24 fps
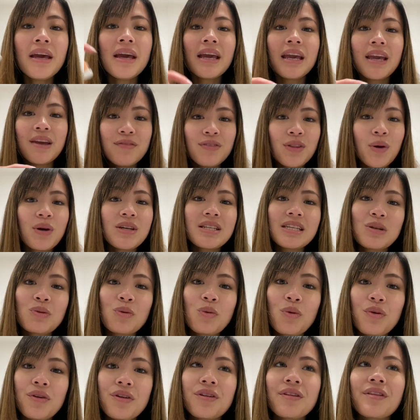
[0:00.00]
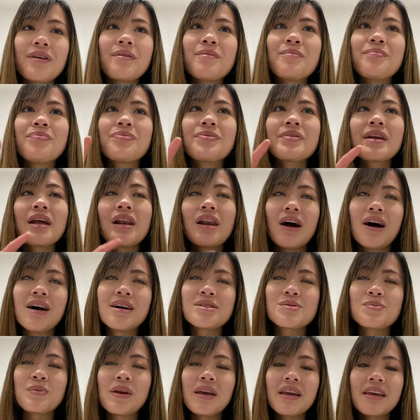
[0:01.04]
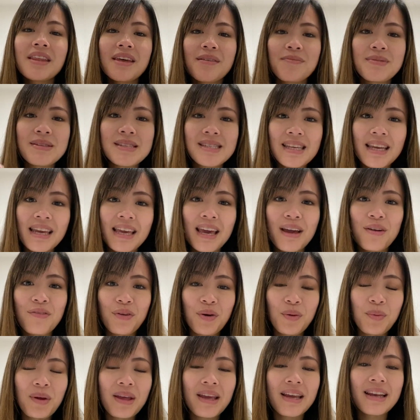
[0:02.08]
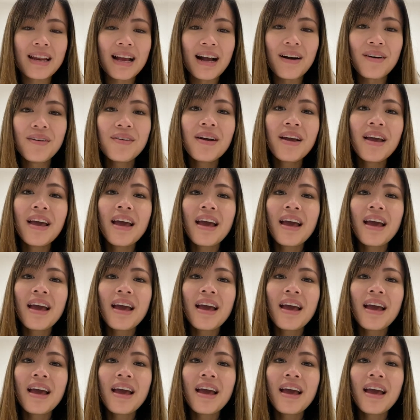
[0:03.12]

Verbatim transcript: even though I did order them last week. They've been sitting here for a week now.